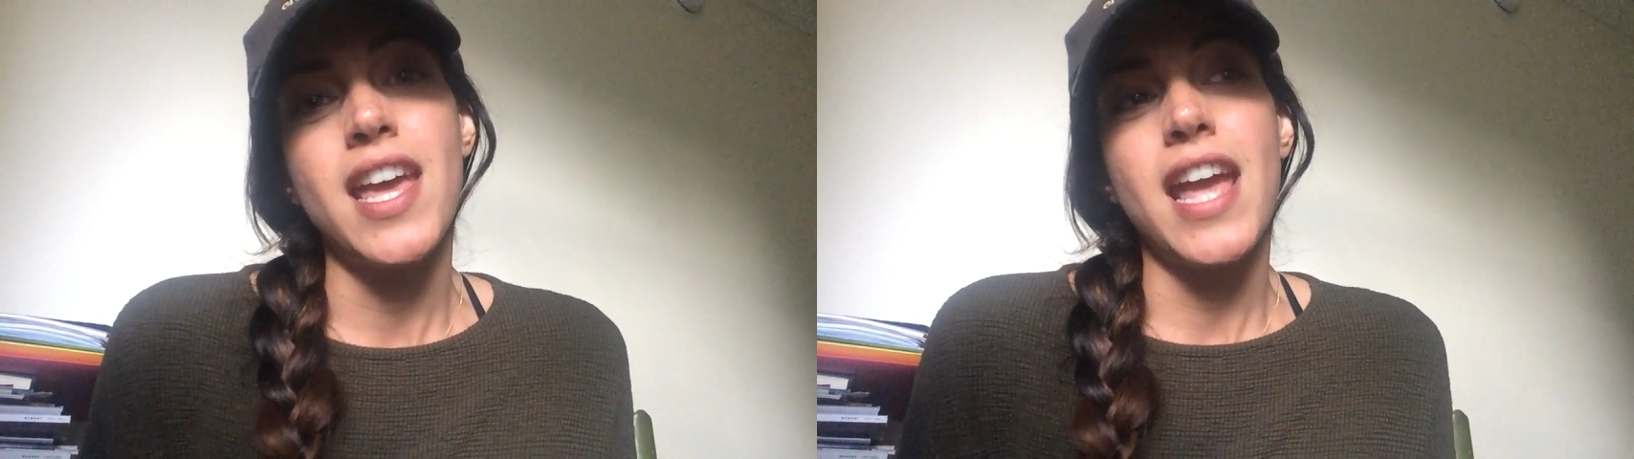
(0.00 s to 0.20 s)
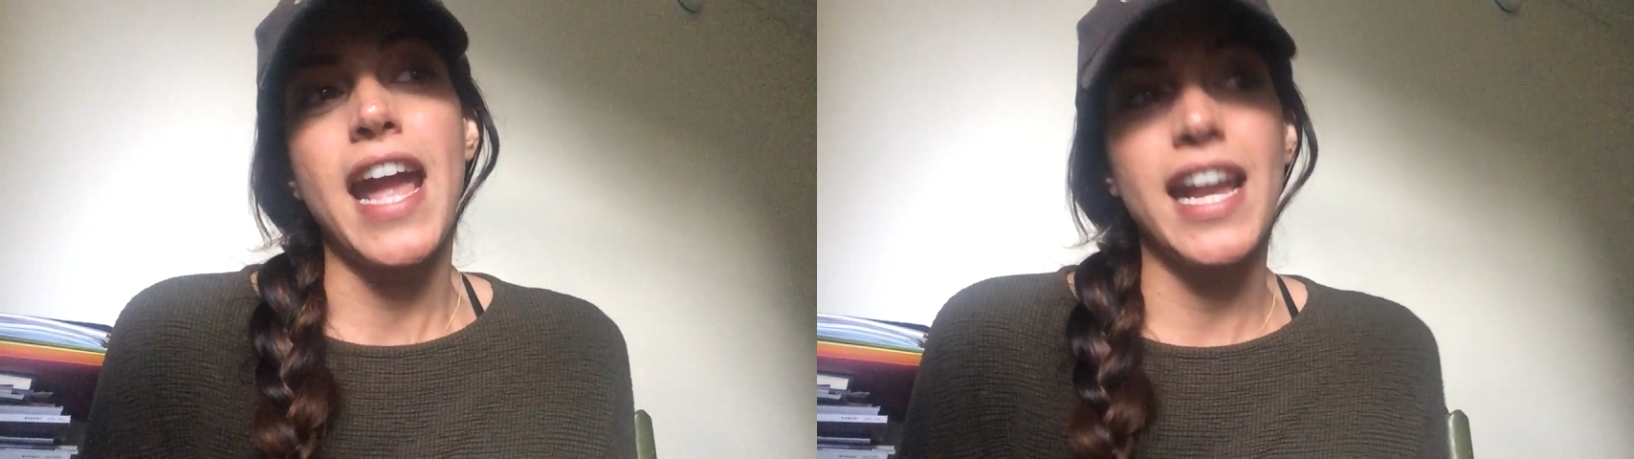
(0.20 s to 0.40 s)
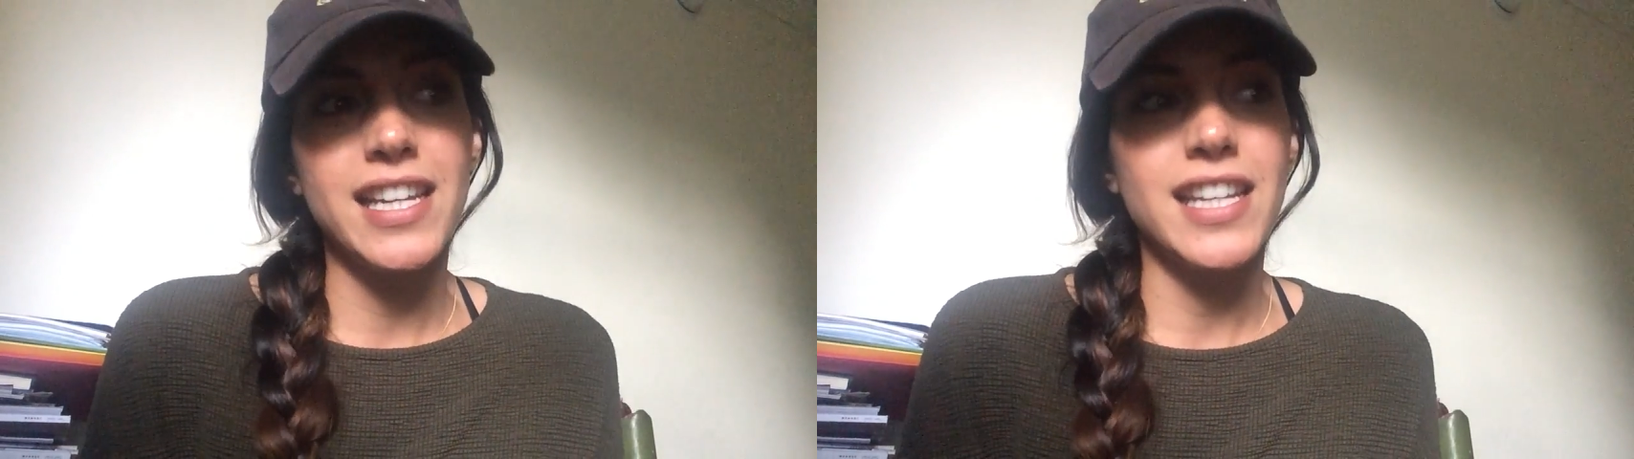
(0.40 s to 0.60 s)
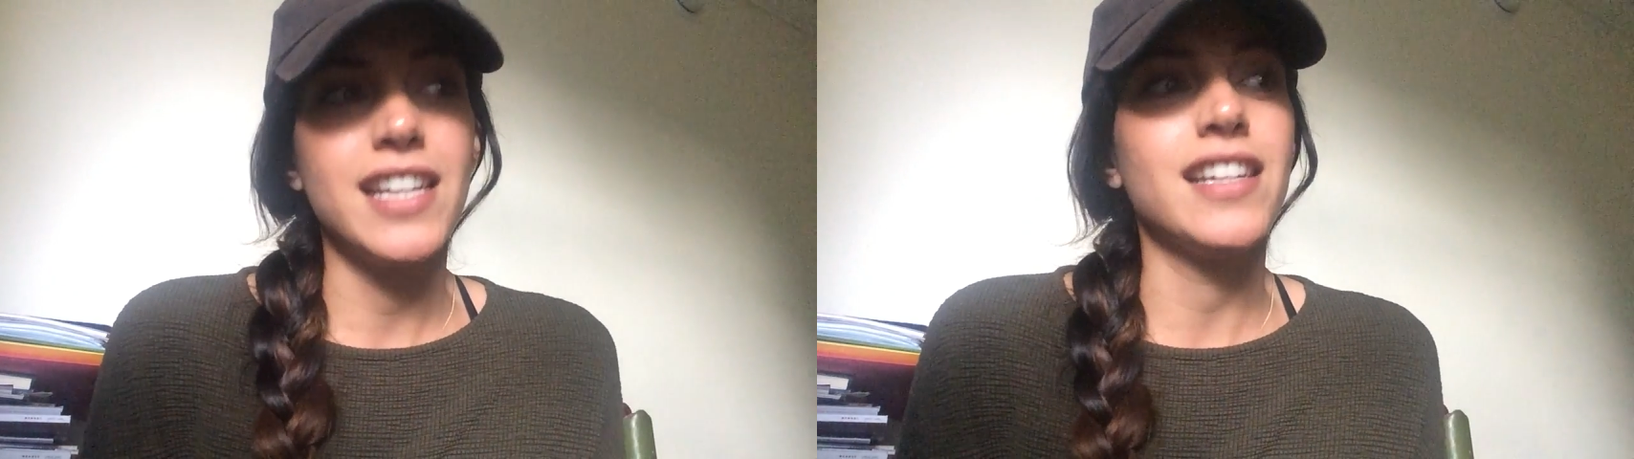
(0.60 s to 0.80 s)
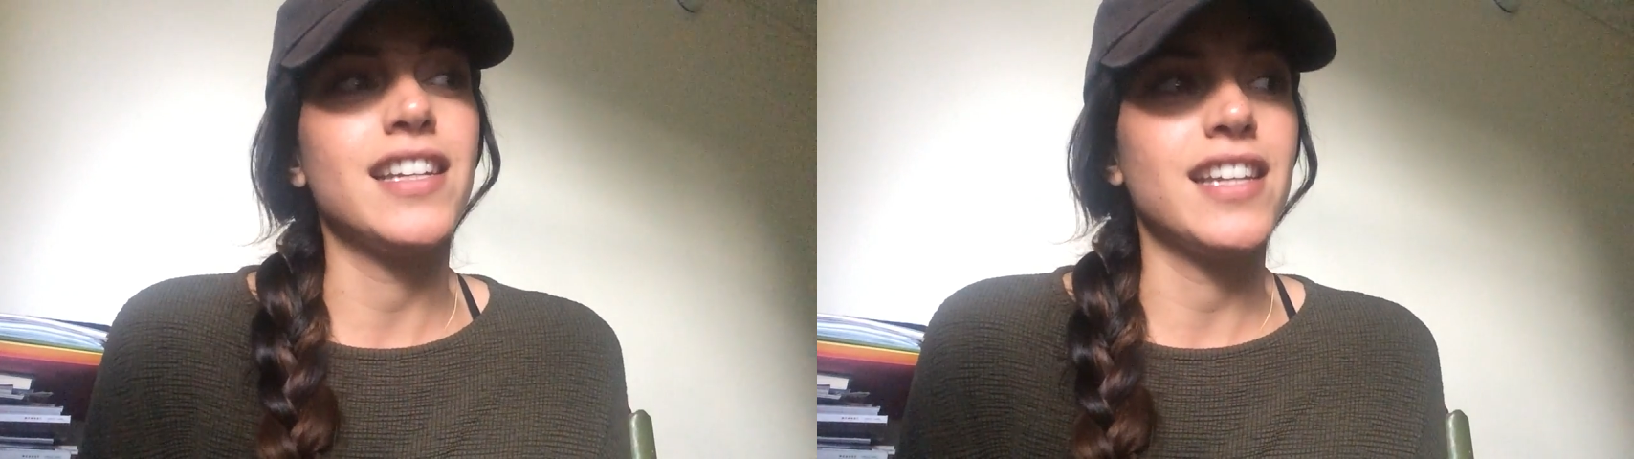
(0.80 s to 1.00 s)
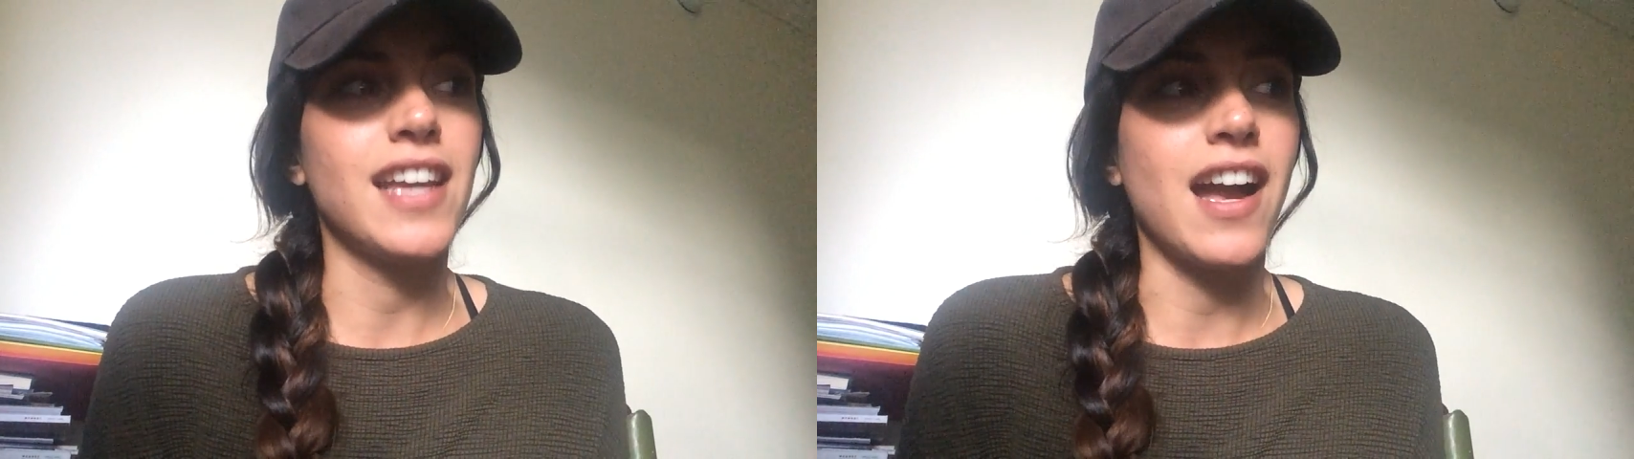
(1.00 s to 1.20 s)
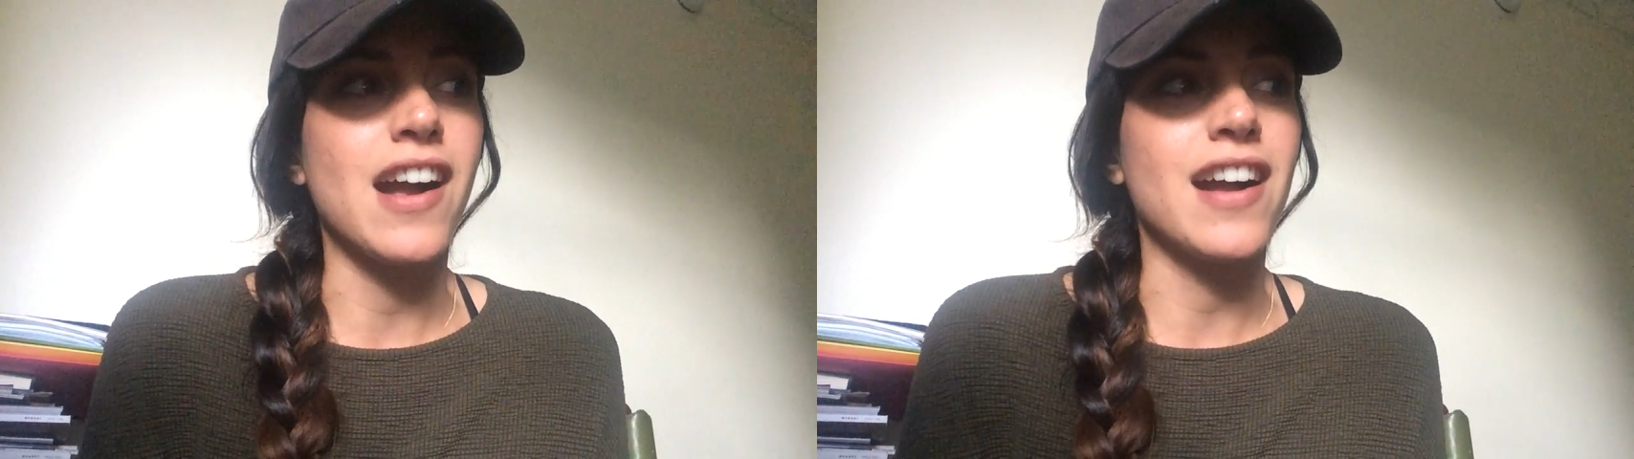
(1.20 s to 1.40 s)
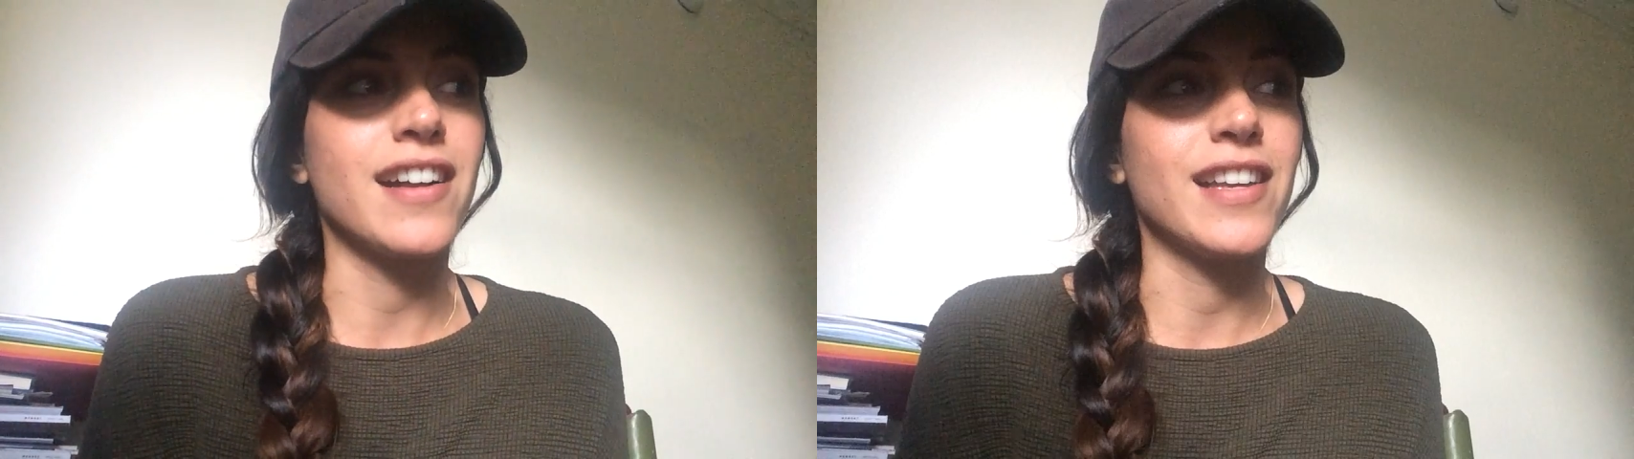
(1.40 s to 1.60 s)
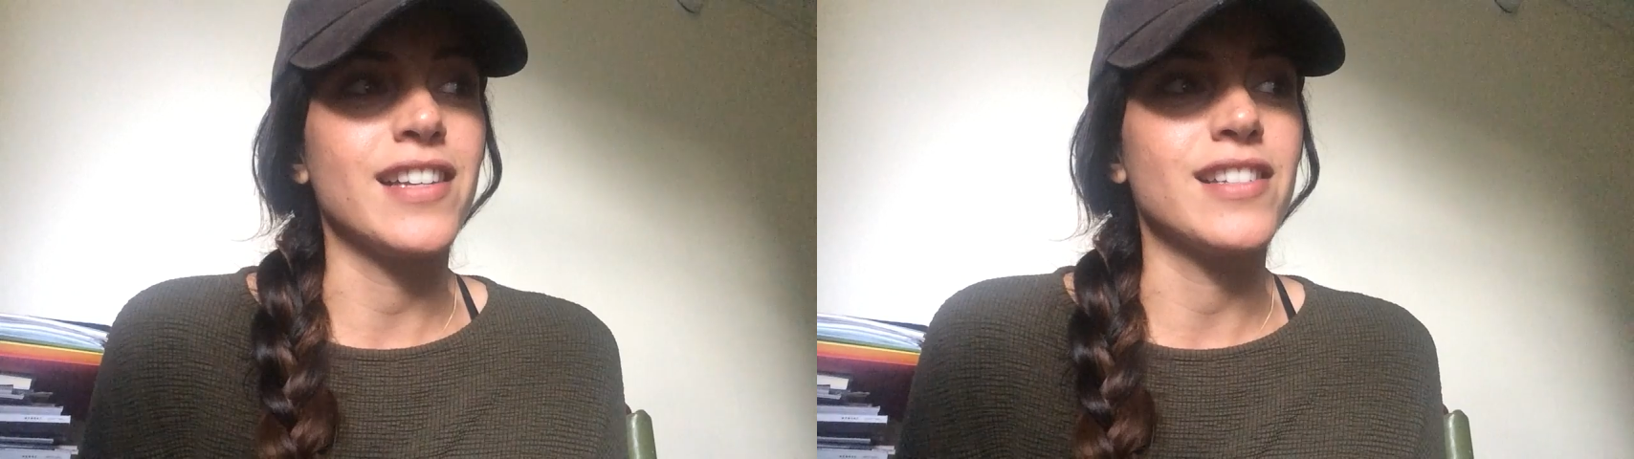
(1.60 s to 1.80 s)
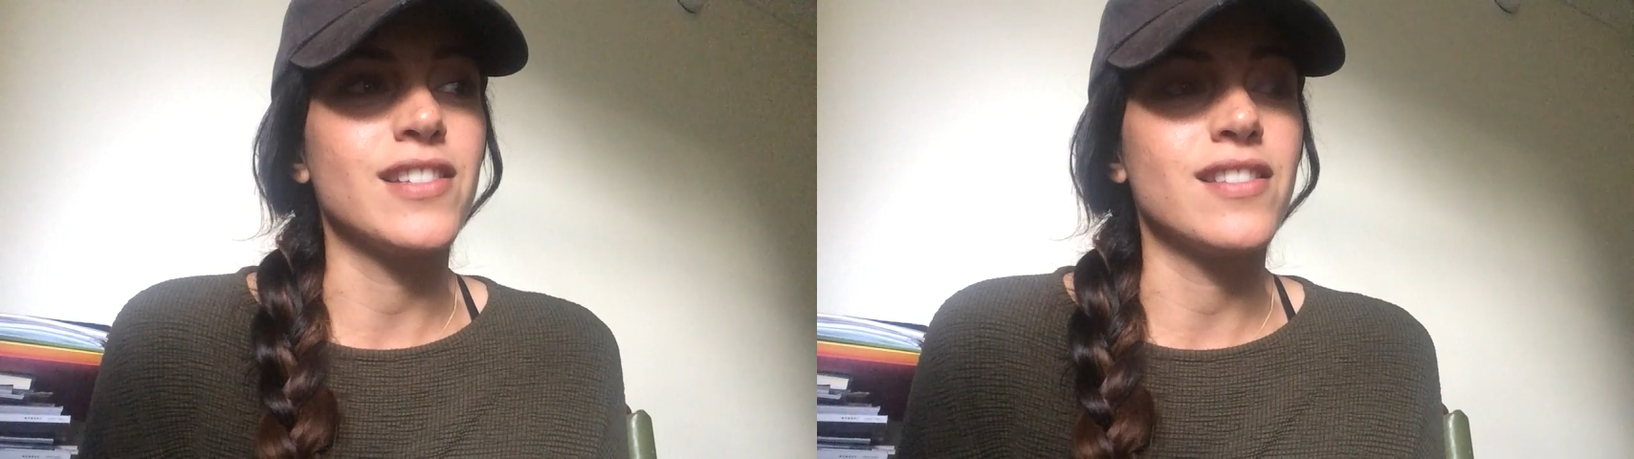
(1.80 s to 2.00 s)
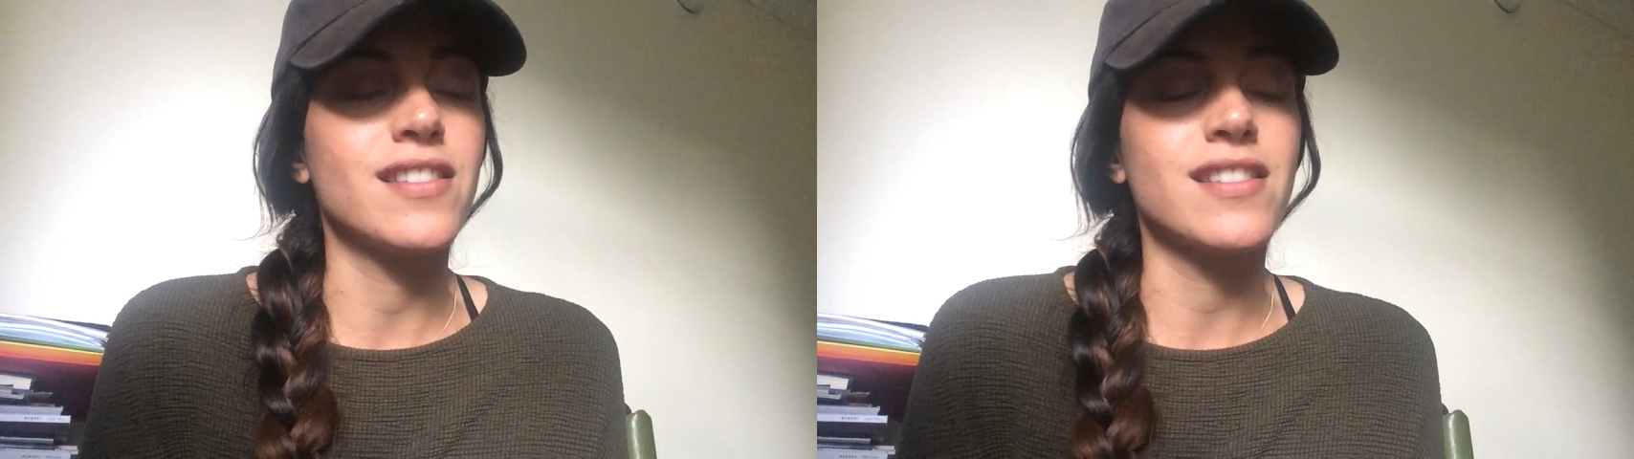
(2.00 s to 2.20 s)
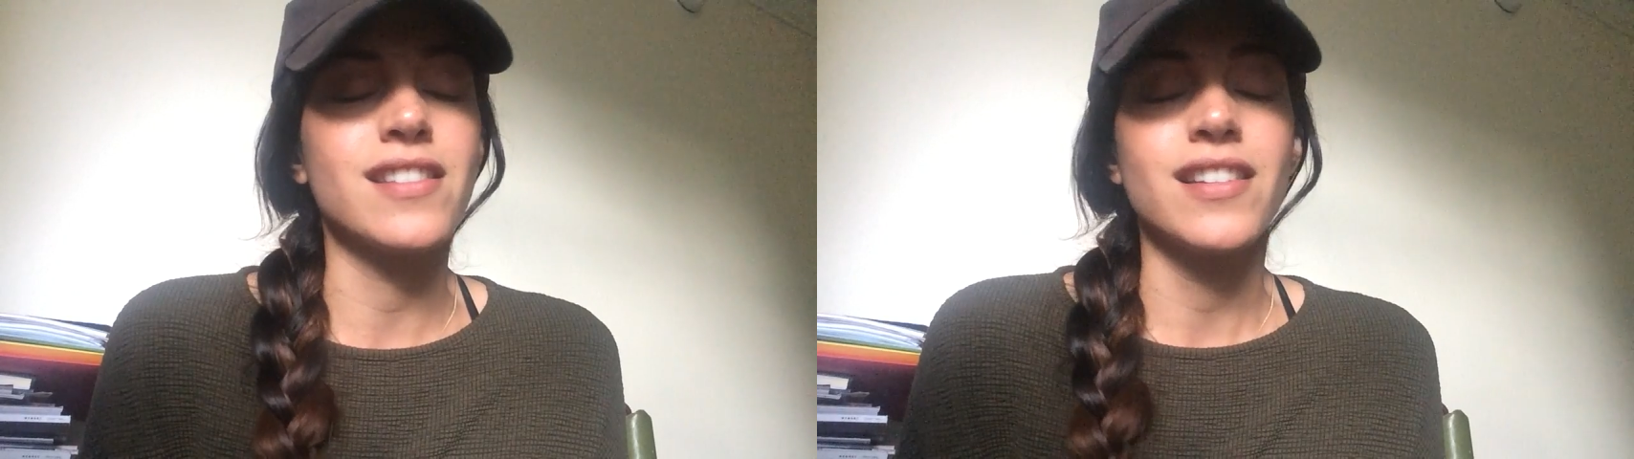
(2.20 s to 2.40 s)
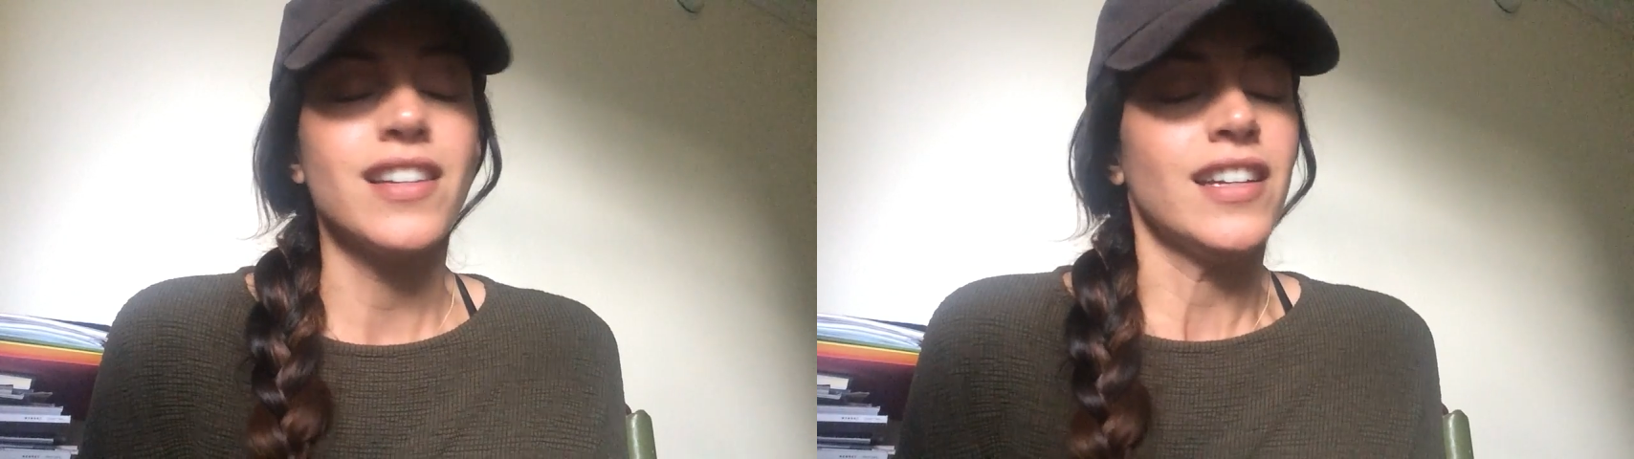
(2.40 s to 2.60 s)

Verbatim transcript: Haiti uh, is